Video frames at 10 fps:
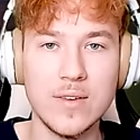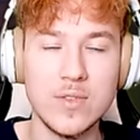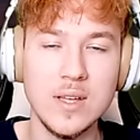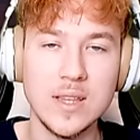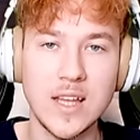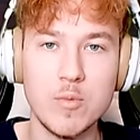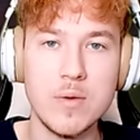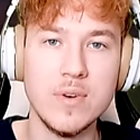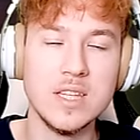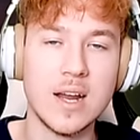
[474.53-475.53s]
I think that would
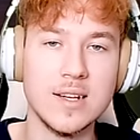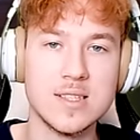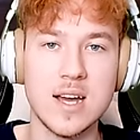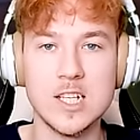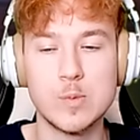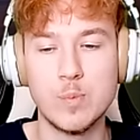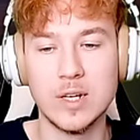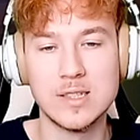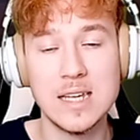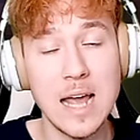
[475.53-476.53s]
be really nice, guys.
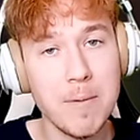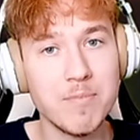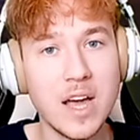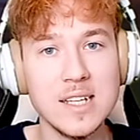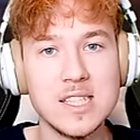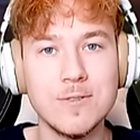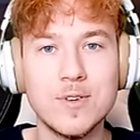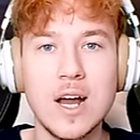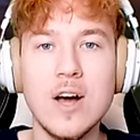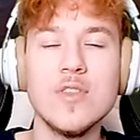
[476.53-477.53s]
But uh, yeah, that is it
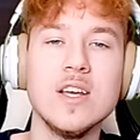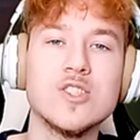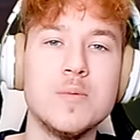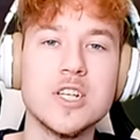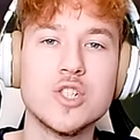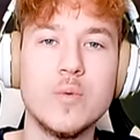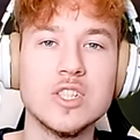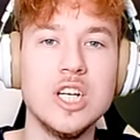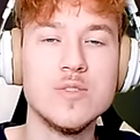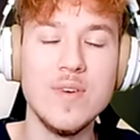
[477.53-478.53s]
for now. Thank you so much for
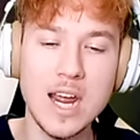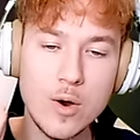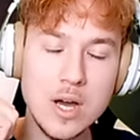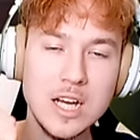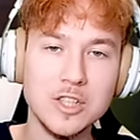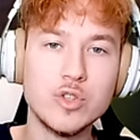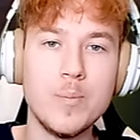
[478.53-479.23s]
watching this video.